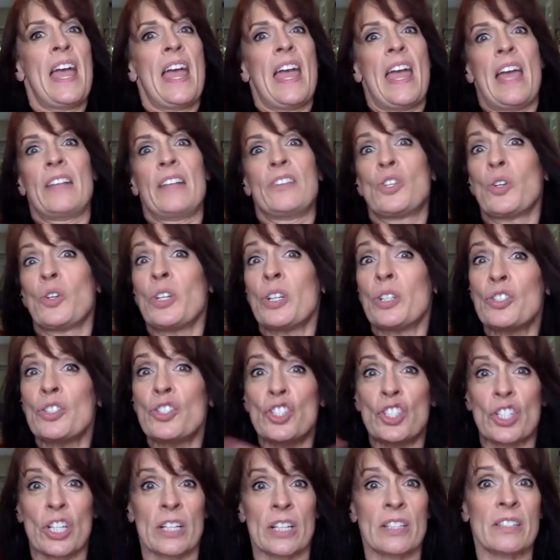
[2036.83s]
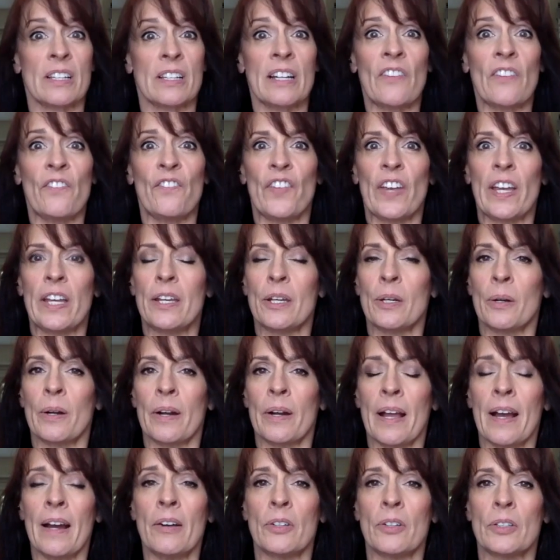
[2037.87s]
And so you're just going to figure it
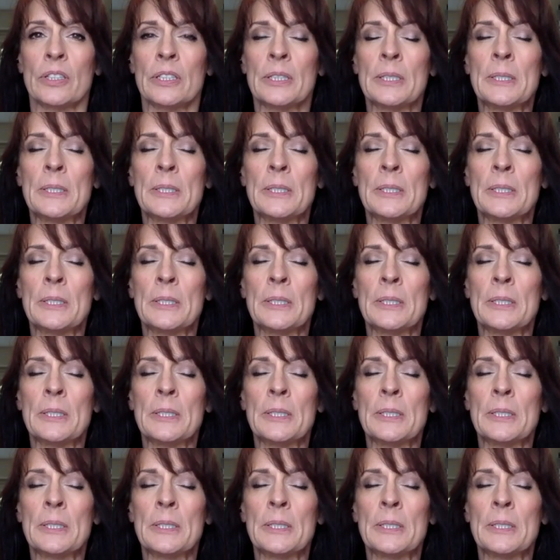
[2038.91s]
out.